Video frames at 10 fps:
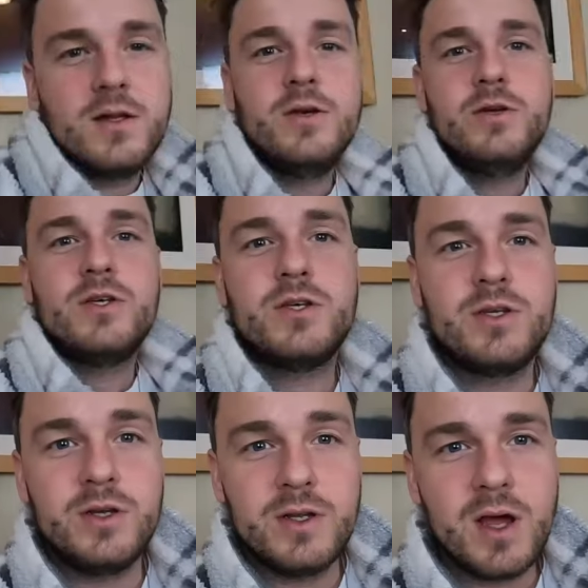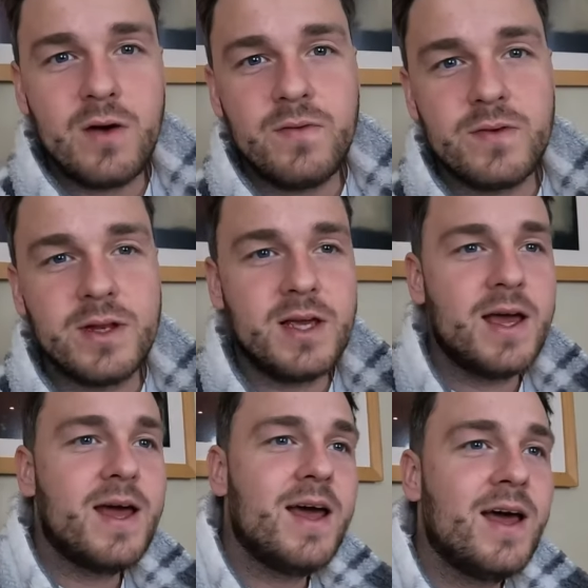The new studio for the
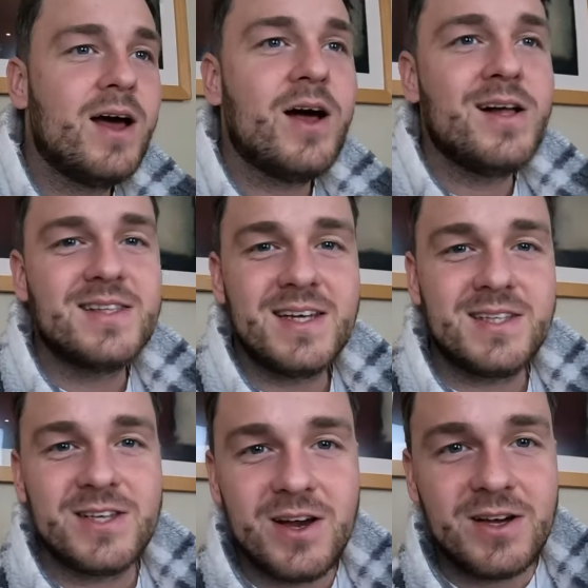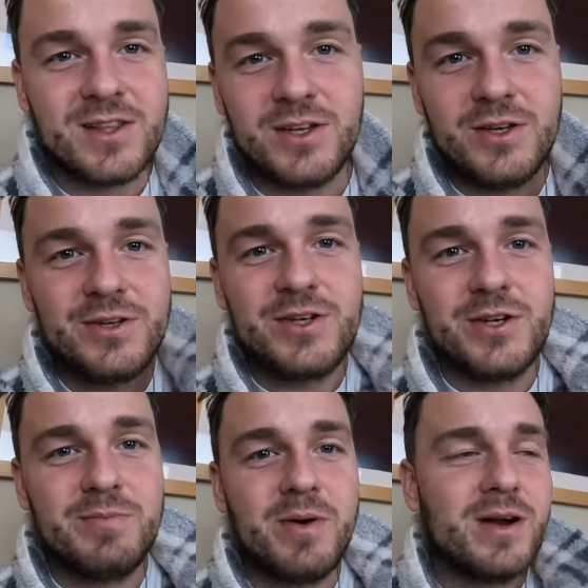our TikTok, the
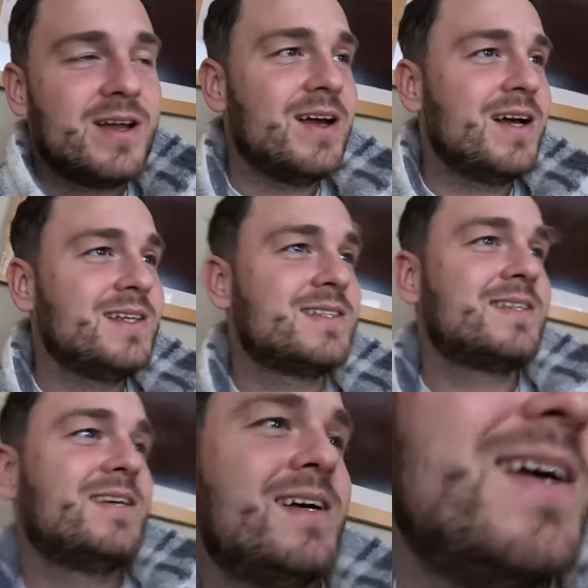YouTube podcast.